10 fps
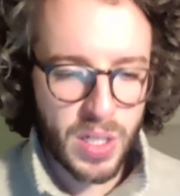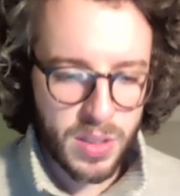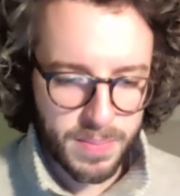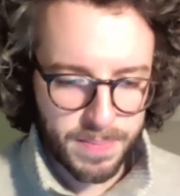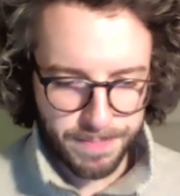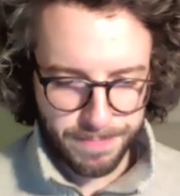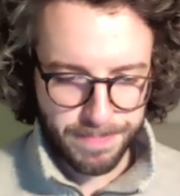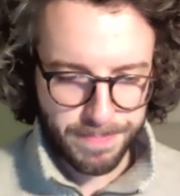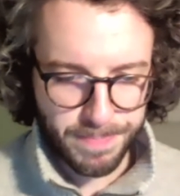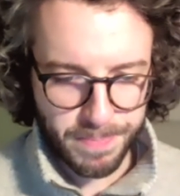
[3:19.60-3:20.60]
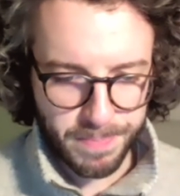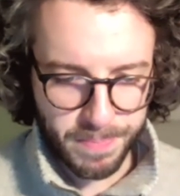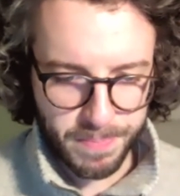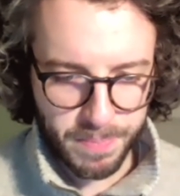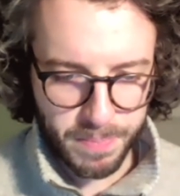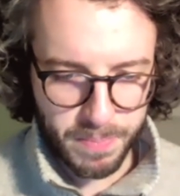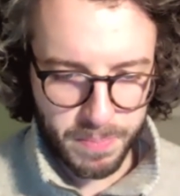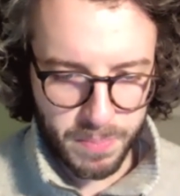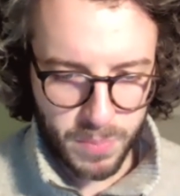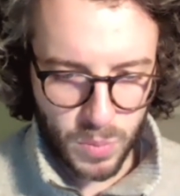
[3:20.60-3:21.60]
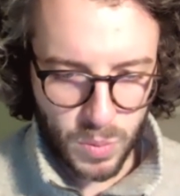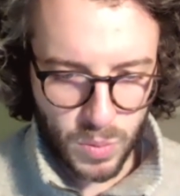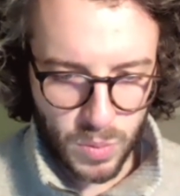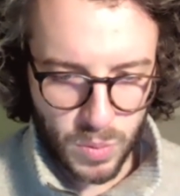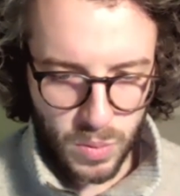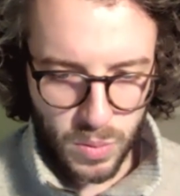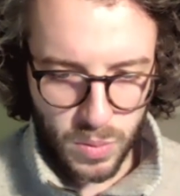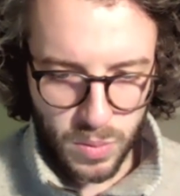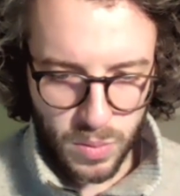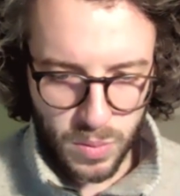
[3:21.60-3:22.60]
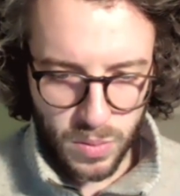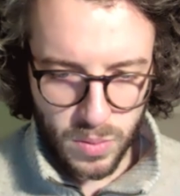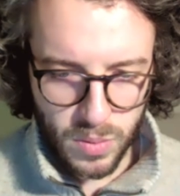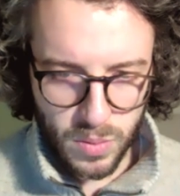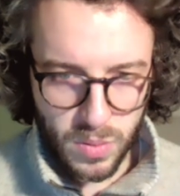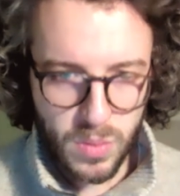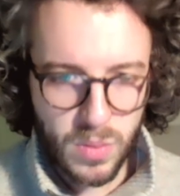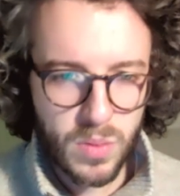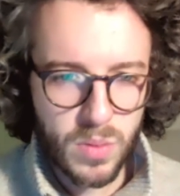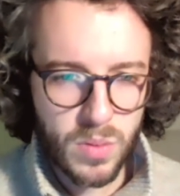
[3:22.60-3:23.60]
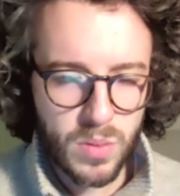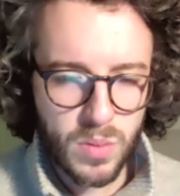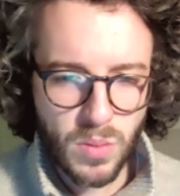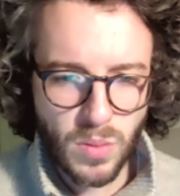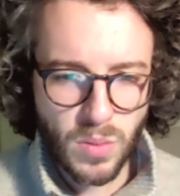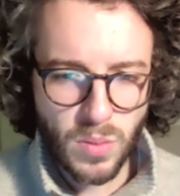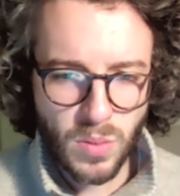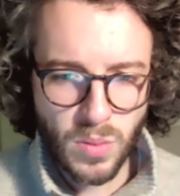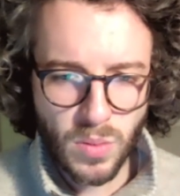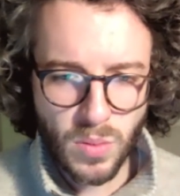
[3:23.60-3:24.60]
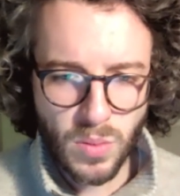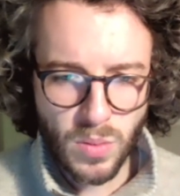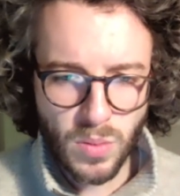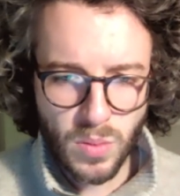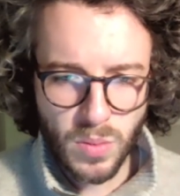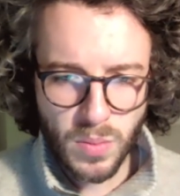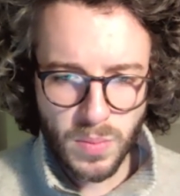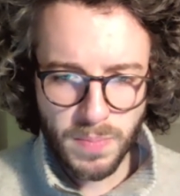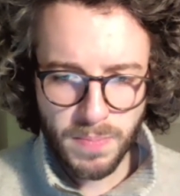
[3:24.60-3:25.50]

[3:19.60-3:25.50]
Nothing is said.